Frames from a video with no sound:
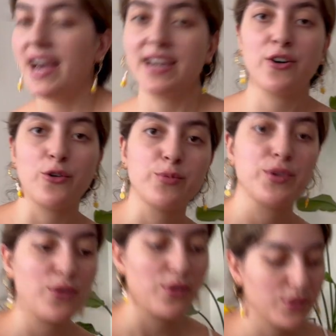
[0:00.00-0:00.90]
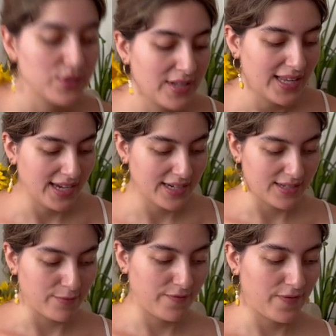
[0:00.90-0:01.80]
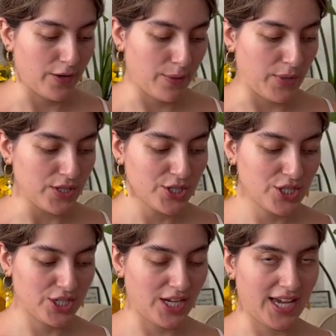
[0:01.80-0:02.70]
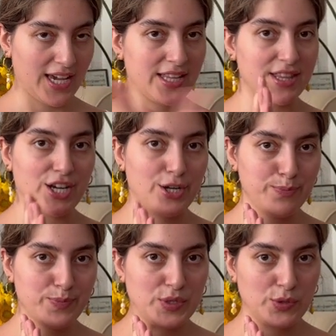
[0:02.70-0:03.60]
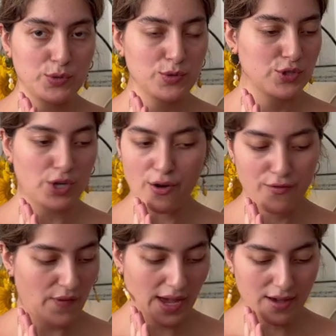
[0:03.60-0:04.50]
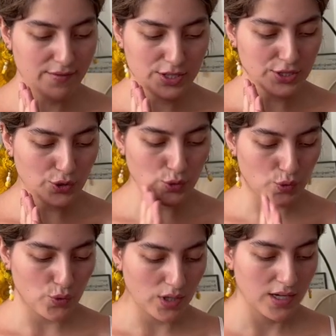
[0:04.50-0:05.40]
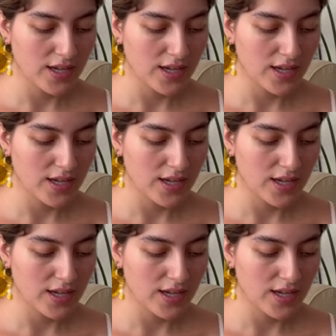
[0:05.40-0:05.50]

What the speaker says: I hope you also like them very much, and up to Czech Avenue.